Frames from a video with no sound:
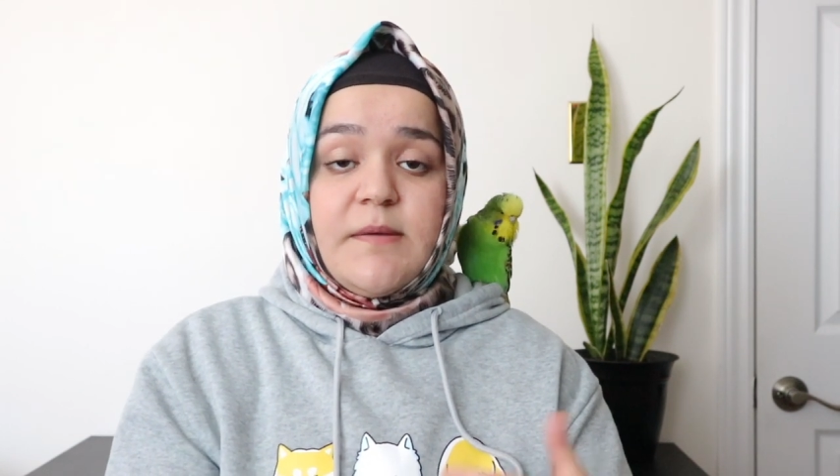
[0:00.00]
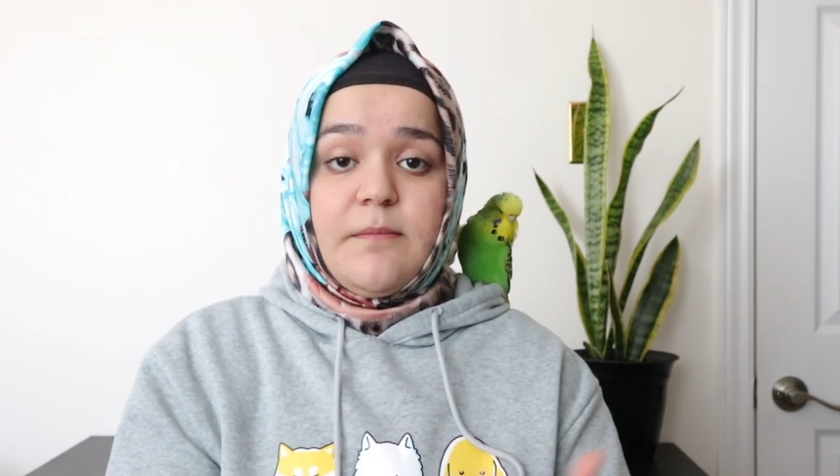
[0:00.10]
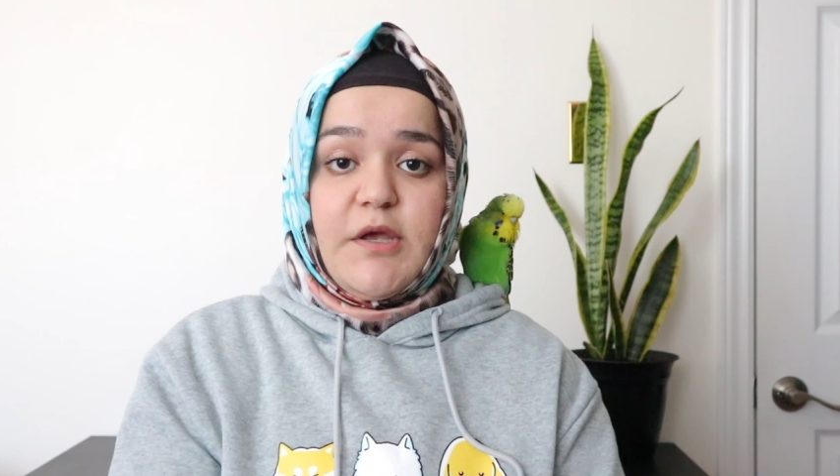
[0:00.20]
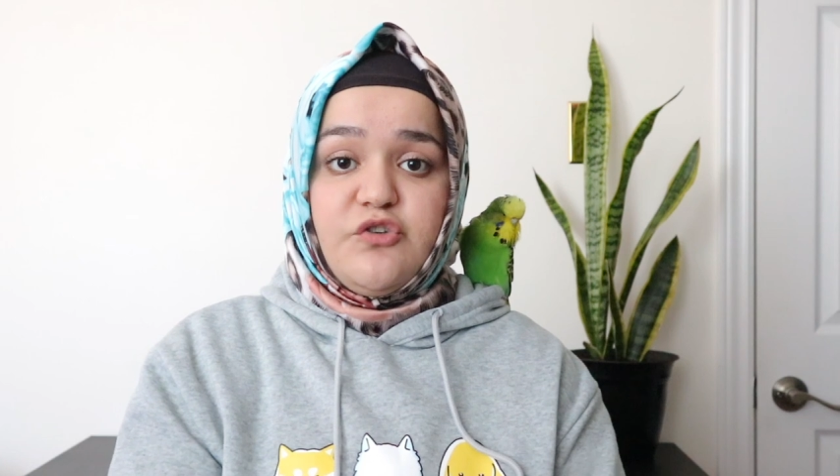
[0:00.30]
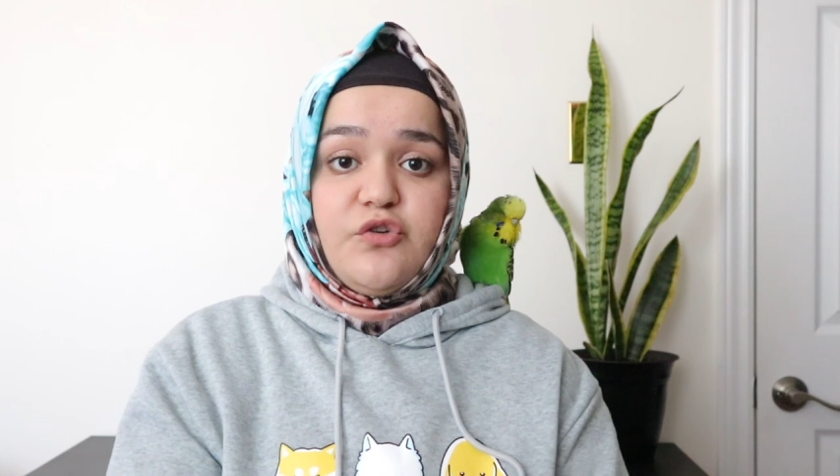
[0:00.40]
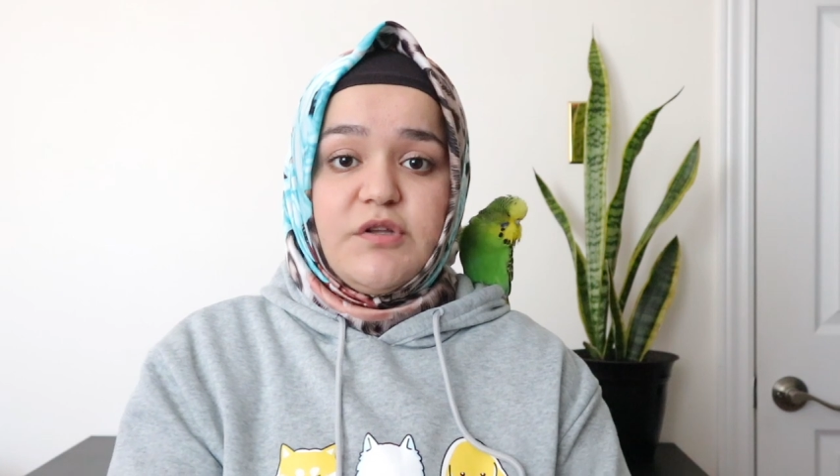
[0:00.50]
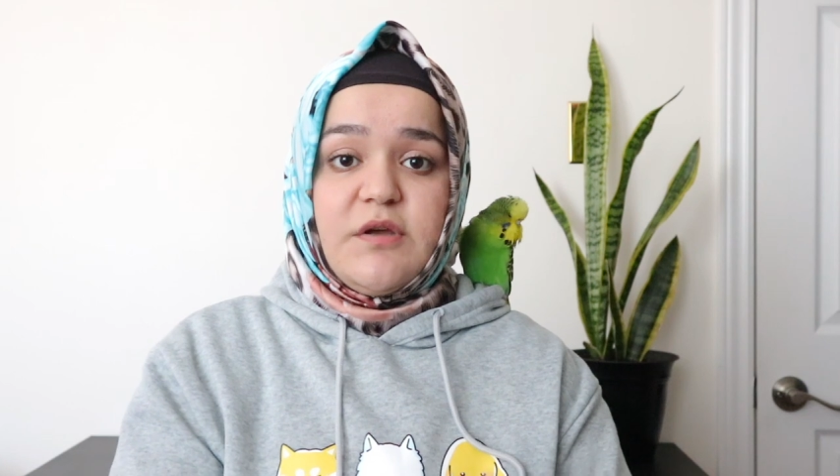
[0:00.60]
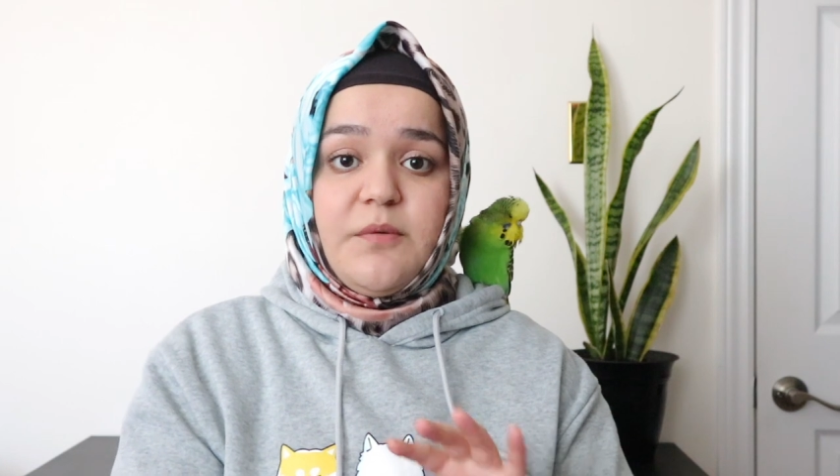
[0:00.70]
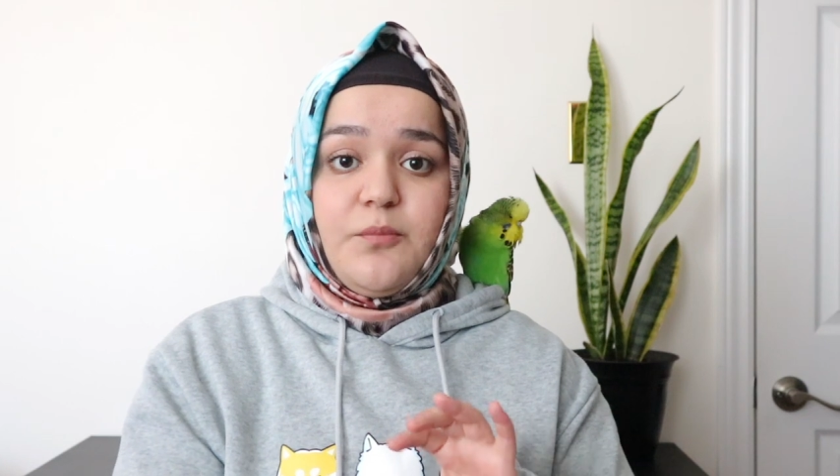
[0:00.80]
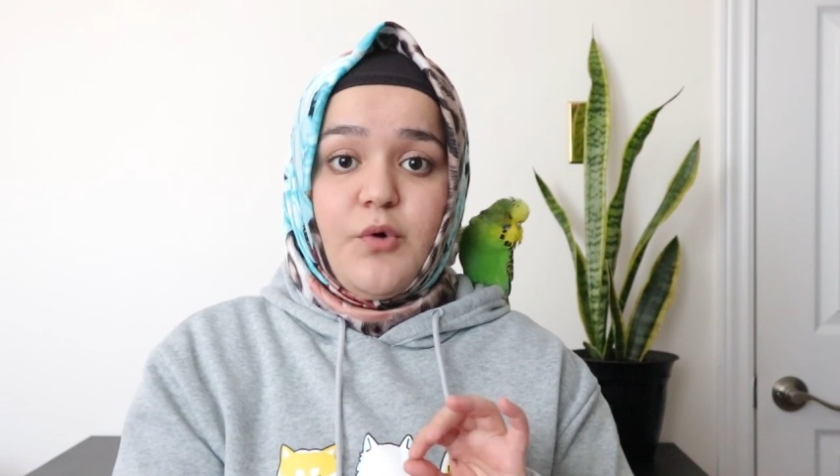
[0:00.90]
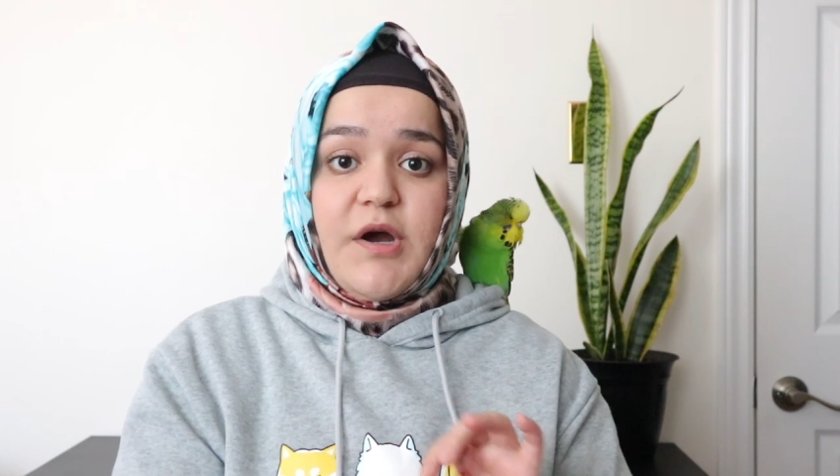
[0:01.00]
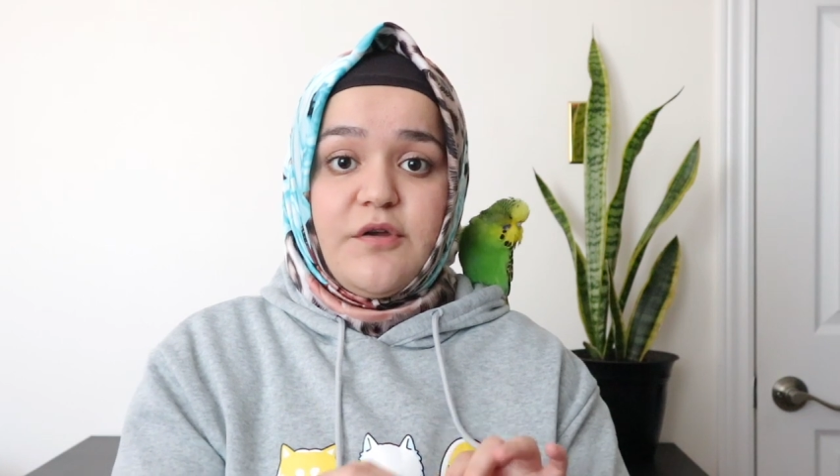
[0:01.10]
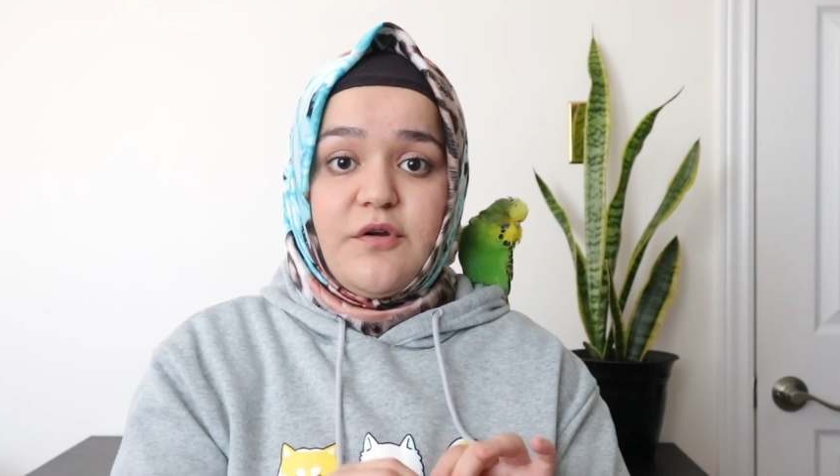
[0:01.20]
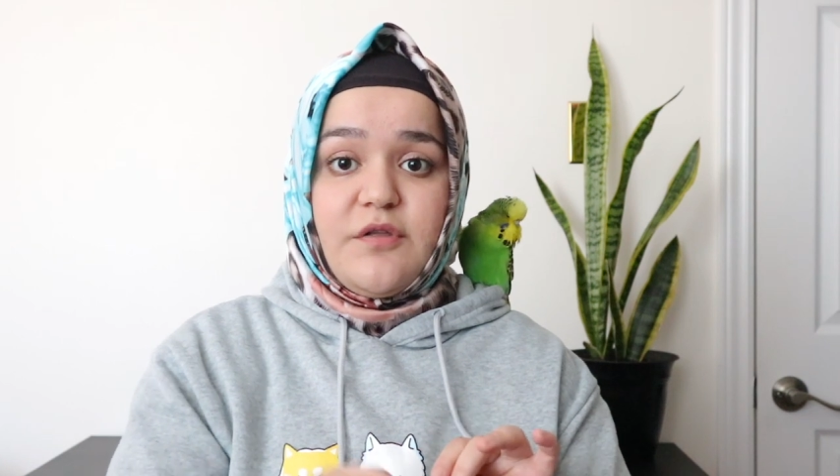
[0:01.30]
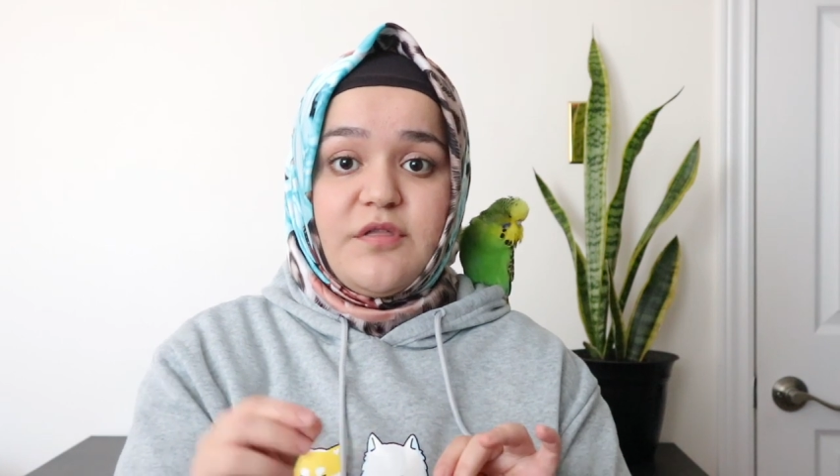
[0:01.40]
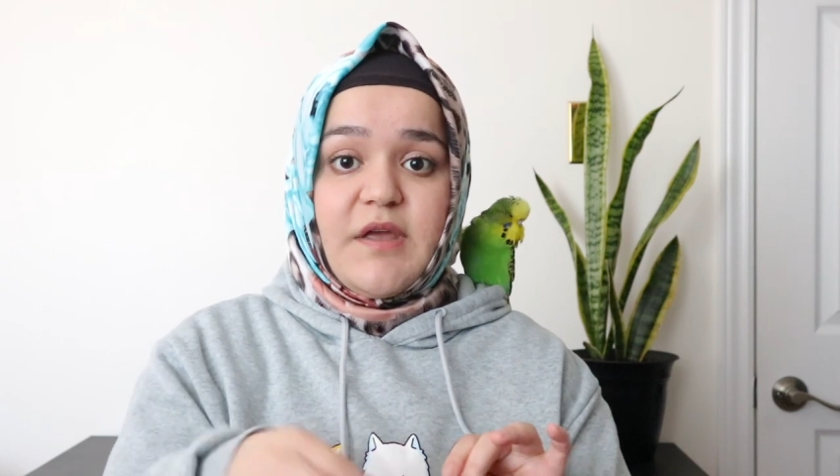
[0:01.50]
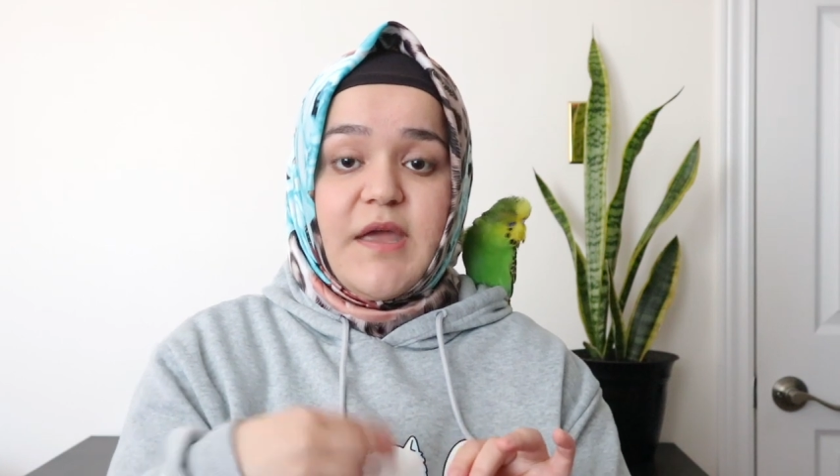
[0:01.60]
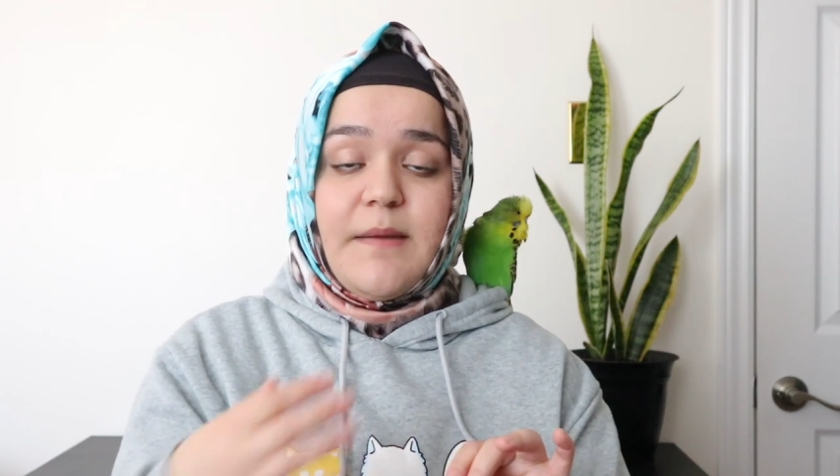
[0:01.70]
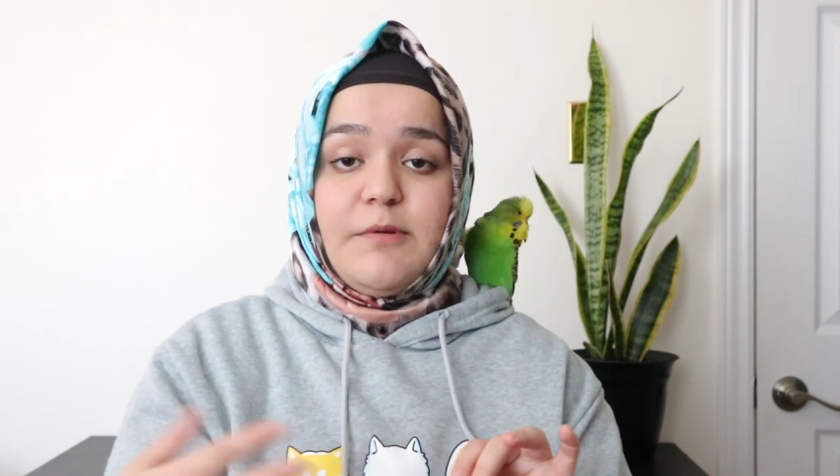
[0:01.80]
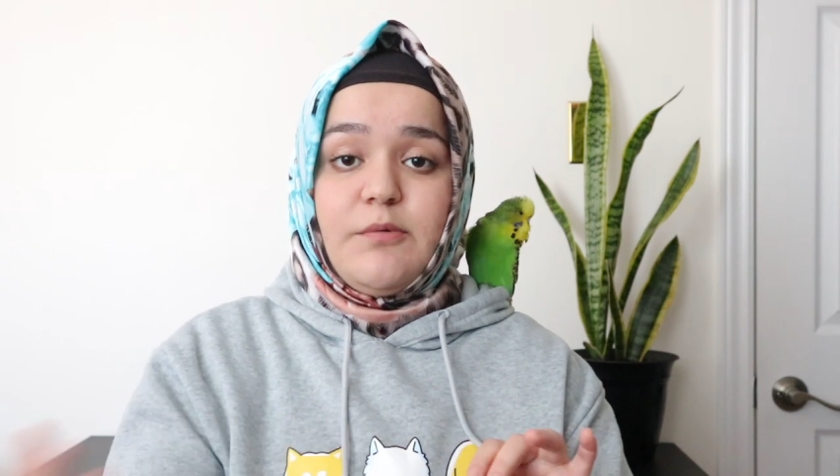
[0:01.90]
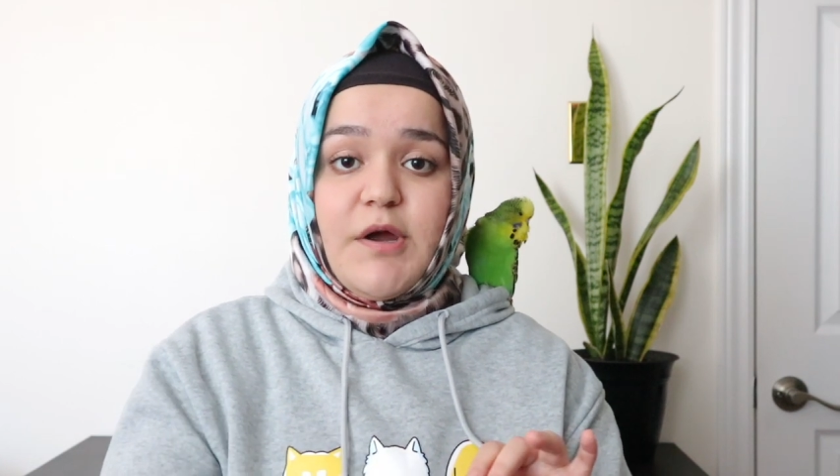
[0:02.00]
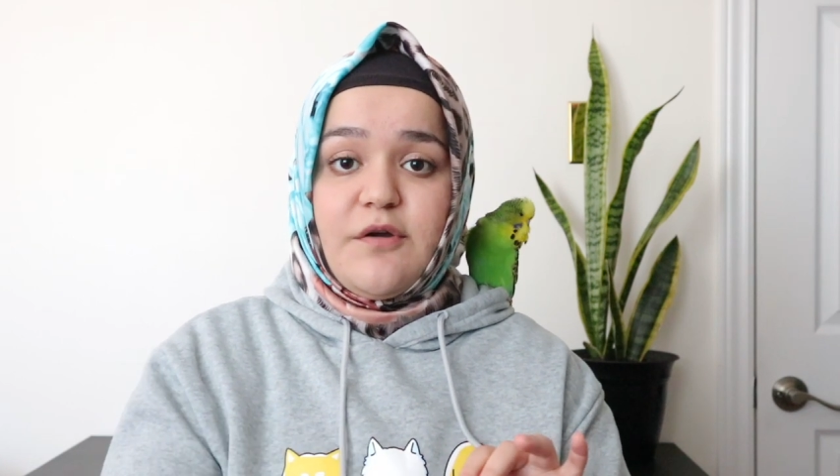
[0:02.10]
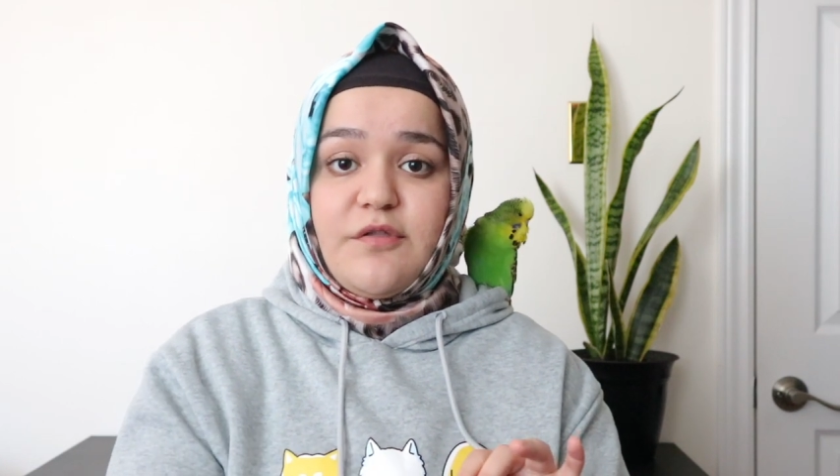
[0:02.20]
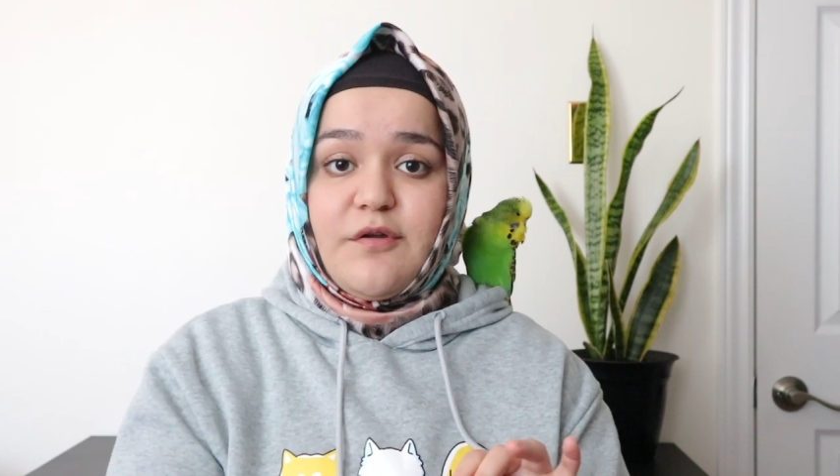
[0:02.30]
Make sure the wires, the cable wires,